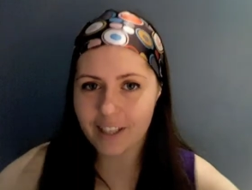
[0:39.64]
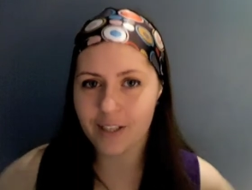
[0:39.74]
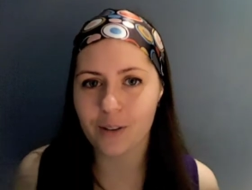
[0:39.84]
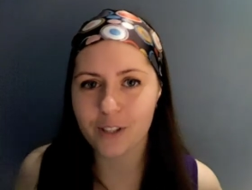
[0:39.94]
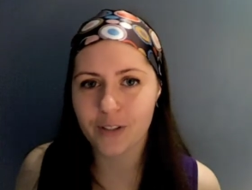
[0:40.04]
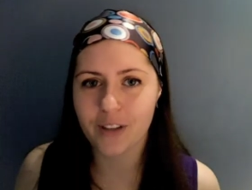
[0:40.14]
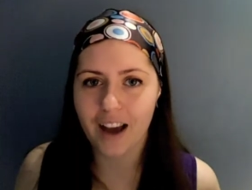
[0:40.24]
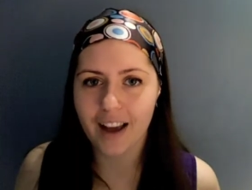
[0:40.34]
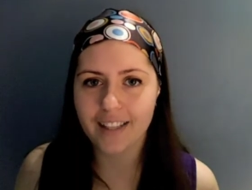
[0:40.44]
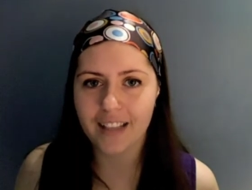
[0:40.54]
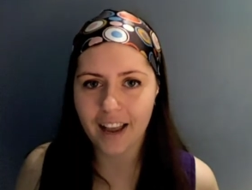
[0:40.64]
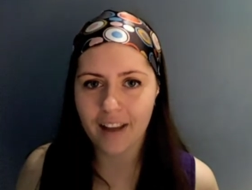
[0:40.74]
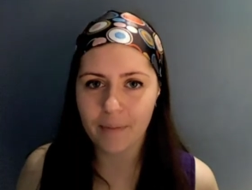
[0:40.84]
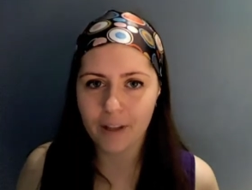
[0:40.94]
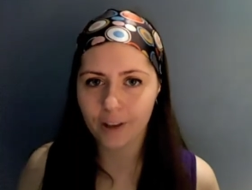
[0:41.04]
told you guys, I
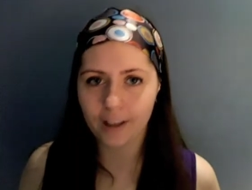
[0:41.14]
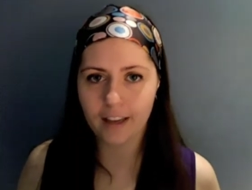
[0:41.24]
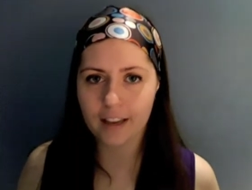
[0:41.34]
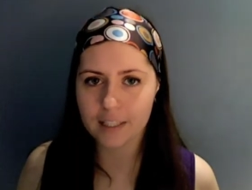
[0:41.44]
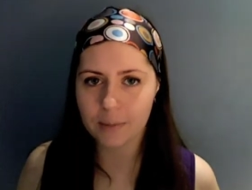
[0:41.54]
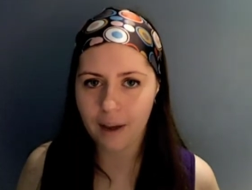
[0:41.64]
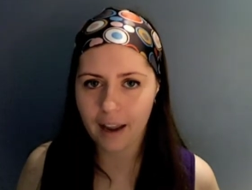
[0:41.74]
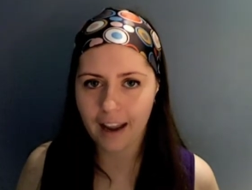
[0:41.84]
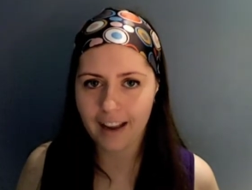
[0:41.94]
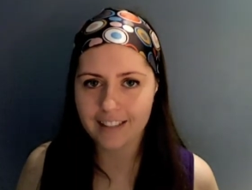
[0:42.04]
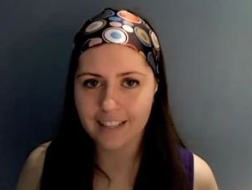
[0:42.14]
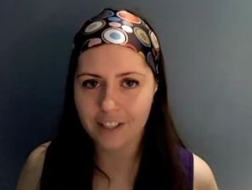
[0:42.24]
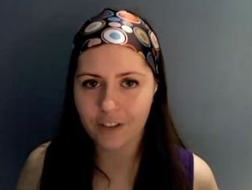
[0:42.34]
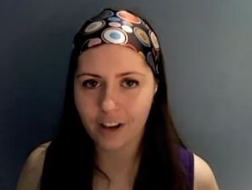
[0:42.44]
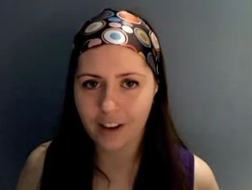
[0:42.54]
have been looking into my
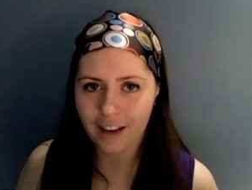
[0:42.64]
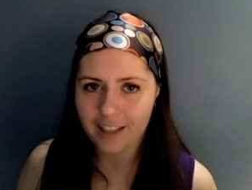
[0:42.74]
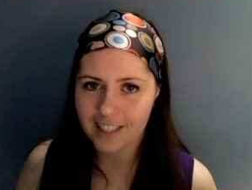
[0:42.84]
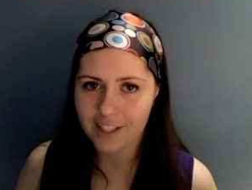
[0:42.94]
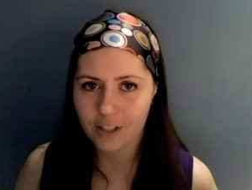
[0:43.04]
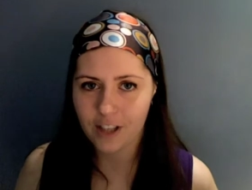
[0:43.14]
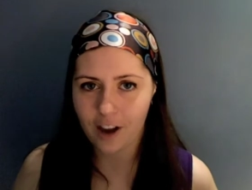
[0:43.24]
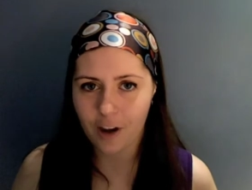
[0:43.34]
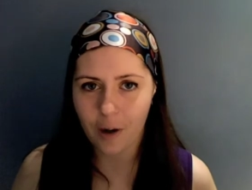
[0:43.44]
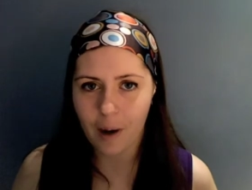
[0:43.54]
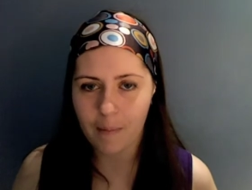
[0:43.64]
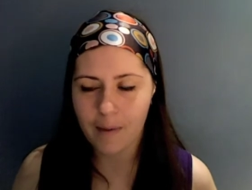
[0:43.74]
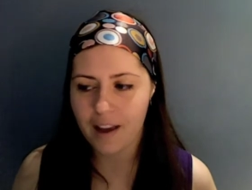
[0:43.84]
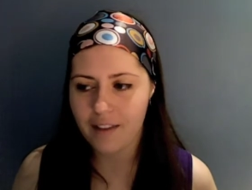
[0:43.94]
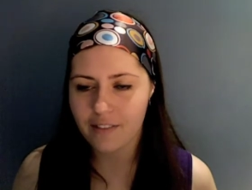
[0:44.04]
Ancestry on Ancestry.com.
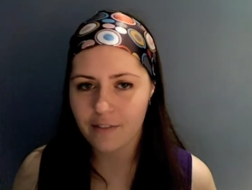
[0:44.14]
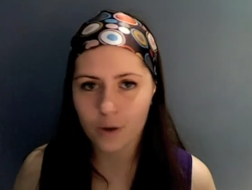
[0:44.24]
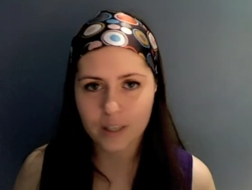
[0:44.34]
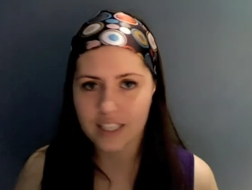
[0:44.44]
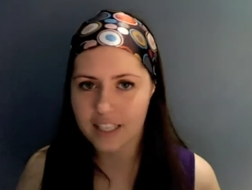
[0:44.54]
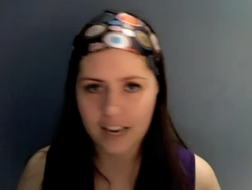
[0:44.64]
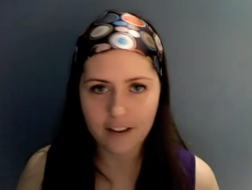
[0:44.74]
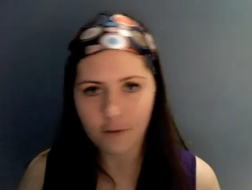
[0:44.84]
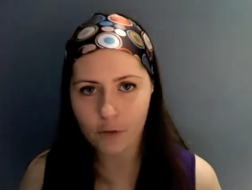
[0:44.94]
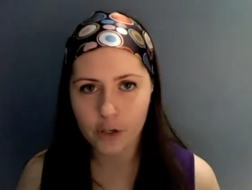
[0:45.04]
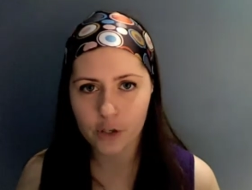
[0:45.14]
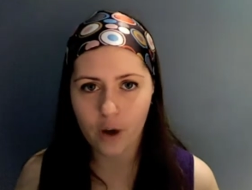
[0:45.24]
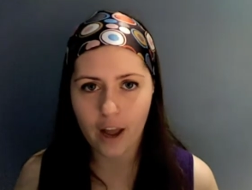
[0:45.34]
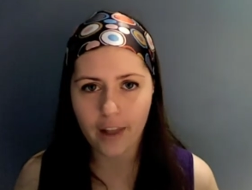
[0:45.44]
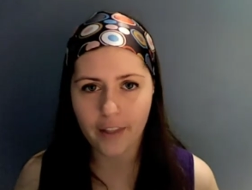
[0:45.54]
I have a 14-day free
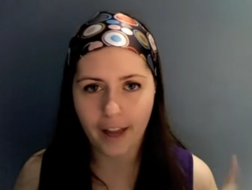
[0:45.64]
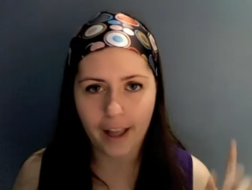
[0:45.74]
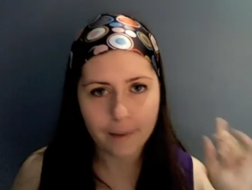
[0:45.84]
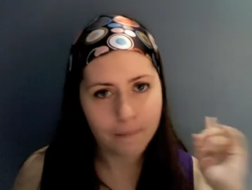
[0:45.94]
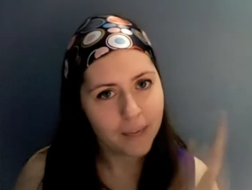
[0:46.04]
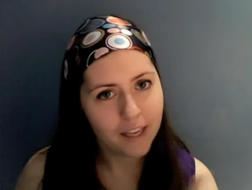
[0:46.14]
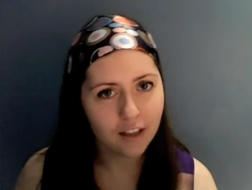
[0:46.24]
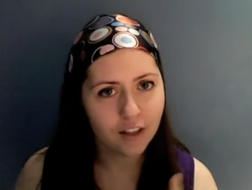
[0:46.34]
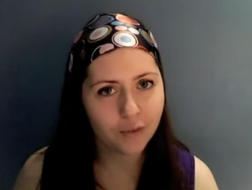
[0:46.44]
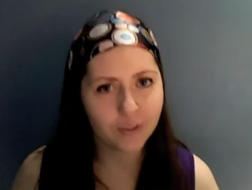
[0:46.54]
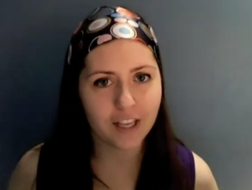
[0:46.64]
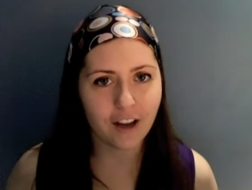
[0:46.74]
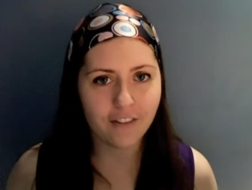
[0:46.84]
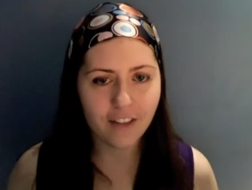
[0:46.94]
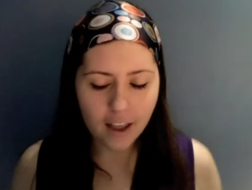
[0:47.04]
trial that I am making use
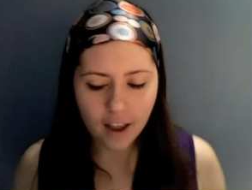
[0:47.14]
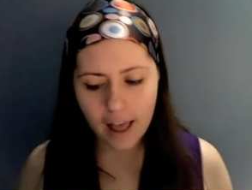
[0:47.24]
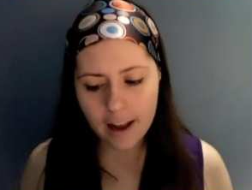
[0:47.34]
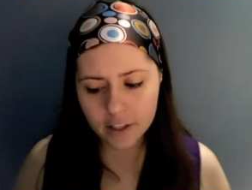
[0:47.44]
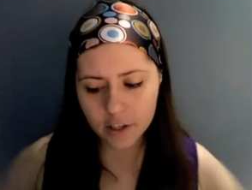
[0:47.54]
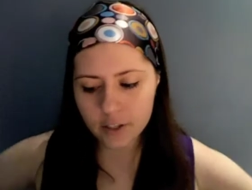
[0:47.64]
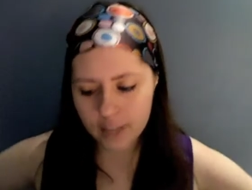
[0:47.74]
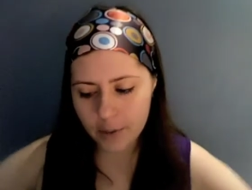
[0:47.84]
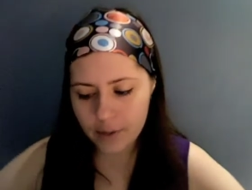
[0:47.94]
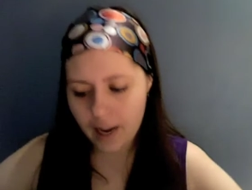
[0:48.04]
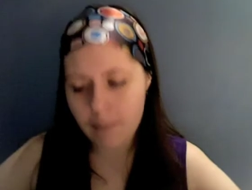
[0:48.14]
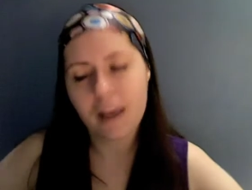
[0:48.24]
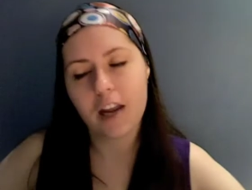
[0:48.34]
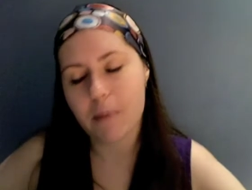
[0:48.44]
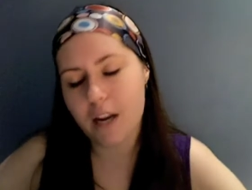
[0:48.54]
of, and it turns out that I
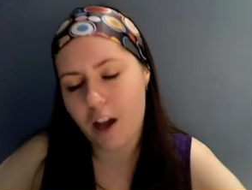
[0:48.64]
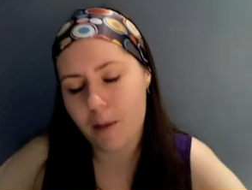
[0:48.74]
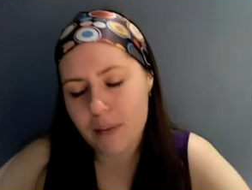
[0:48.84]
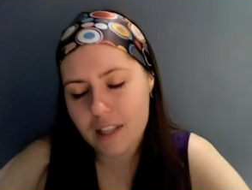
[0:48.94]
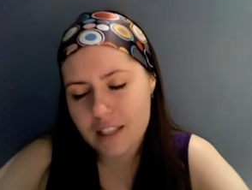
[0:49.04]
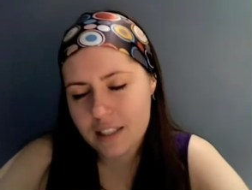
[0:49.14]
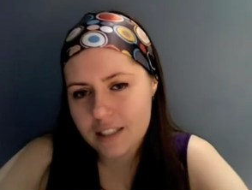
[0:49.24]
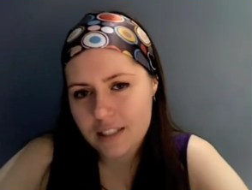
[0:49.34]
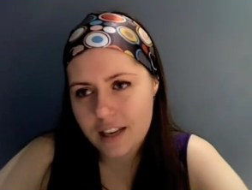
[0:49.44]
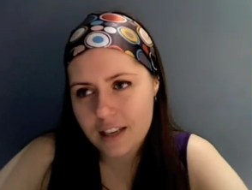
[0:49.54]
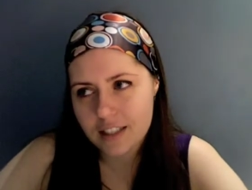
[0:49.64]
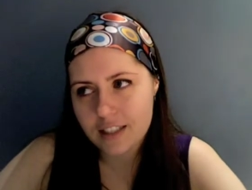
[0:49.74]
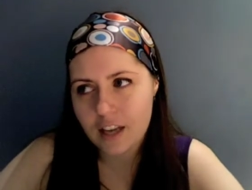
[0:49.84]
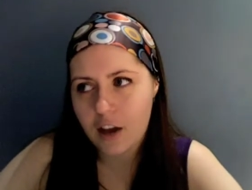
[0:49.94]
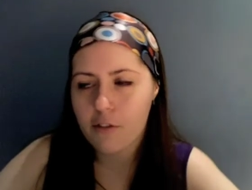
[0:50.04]
may or may not be the descendant
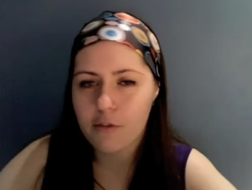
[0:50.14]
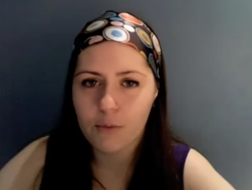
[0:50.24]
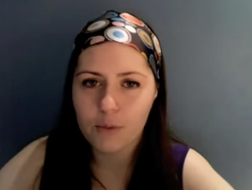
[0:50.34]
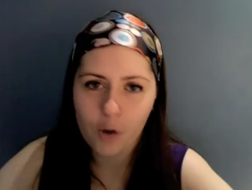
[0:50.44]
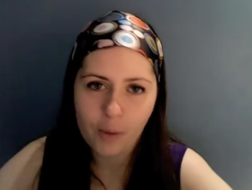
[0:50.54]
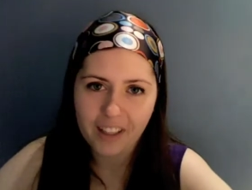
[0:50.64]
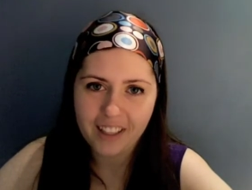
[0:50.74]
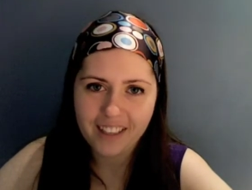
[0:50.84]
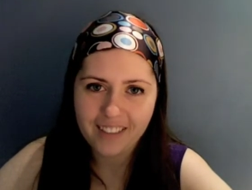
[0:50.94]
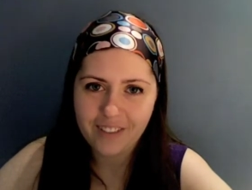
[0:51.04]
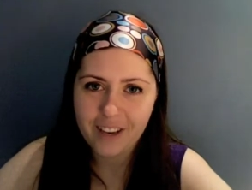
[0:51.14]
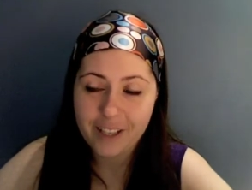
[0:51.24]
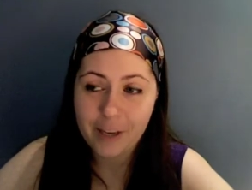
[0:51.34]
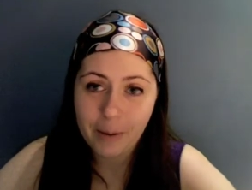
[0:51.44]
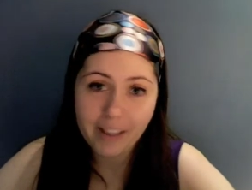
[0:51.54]
of nobility, French
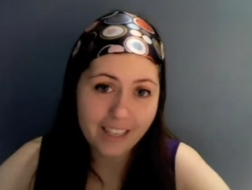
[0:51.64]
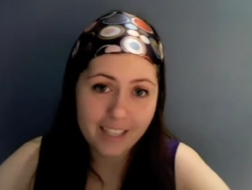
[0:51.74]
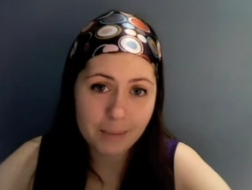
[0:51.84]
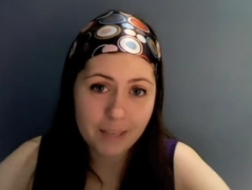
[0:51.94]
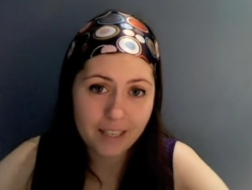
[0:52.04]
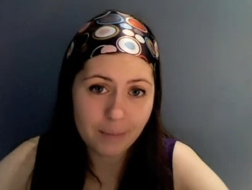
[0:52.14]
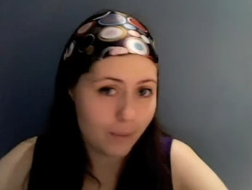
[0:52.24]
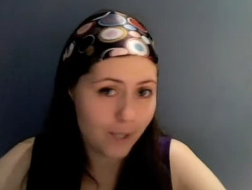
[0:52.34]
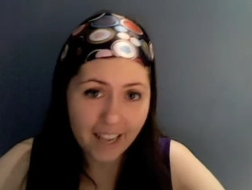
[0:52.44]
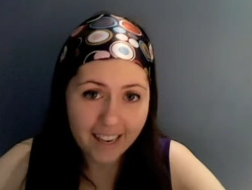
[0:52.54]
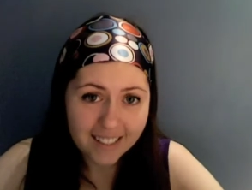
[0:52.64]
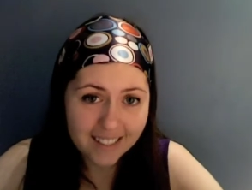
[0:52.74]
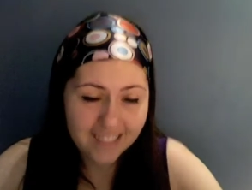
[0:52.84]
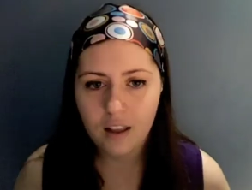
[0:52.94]
nobility to be precise.